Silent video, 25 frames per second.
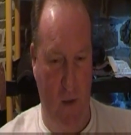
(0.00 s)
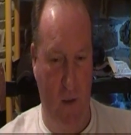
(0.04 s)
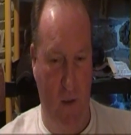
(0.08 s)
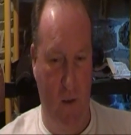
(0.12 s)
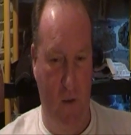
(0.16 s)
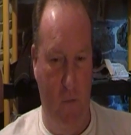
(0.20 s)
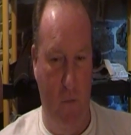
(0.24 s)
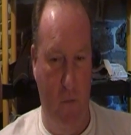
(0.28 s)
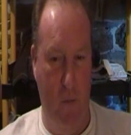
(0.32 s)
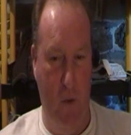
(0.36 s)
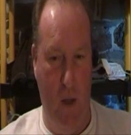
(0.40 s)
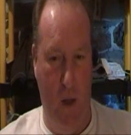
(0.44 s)

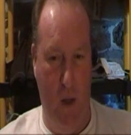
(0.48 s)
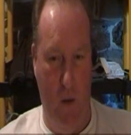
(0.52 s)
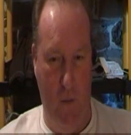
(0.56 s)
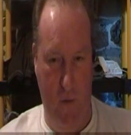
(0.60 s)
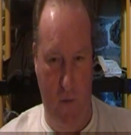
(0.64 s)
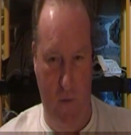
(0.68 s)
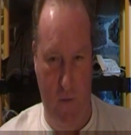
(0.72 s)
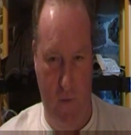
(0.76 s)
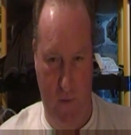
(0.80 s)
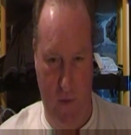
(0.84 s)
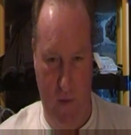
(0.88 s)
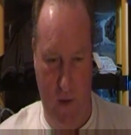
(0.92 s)
his blob
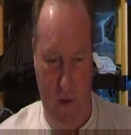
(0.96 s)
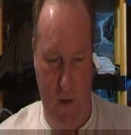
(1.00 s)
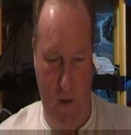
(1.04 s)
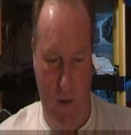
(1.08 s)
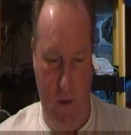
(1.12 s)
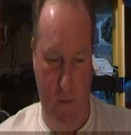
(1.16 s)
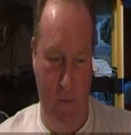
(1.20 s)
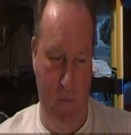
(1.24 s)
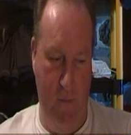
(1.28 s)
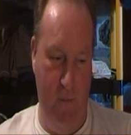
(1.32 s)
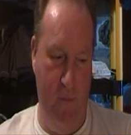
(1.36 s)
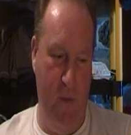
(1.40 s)
of
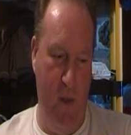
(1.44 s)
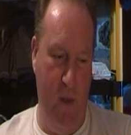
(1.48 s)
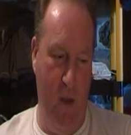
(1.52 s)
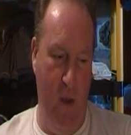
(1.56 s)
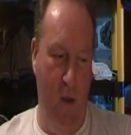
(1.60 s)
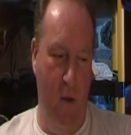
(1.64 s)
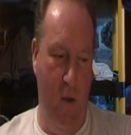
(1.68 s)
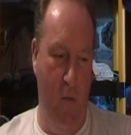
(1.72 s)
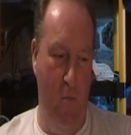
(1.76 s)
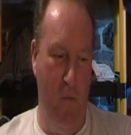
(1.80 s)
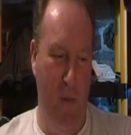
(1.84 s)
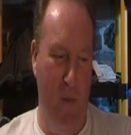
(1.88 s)

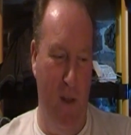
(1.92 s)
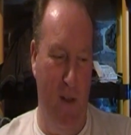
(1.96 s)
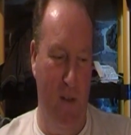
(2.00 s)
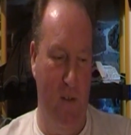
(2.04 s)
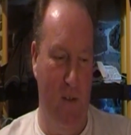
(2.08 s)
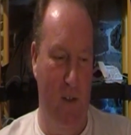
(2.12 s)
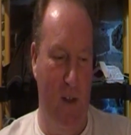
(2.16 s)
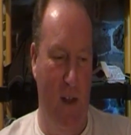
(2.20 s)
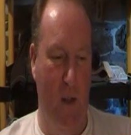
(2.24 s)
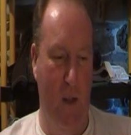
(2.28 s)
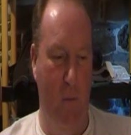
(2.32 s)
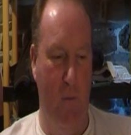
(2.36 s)

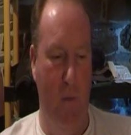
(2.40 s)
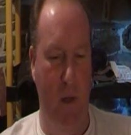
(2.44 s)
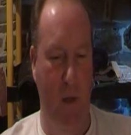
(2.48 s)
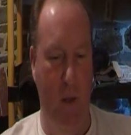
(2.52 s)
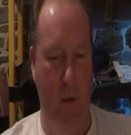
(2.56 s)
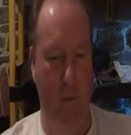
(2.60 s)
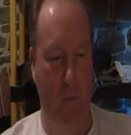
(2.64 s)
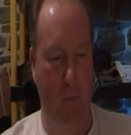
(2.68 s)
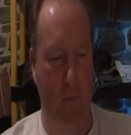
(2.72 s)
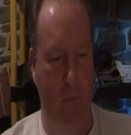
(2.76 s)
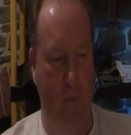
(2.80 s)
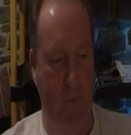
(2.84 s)
melted
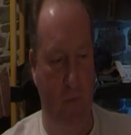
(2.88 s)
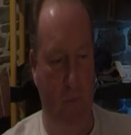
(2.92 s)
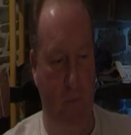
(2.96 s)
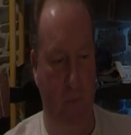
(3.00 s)
aluminium.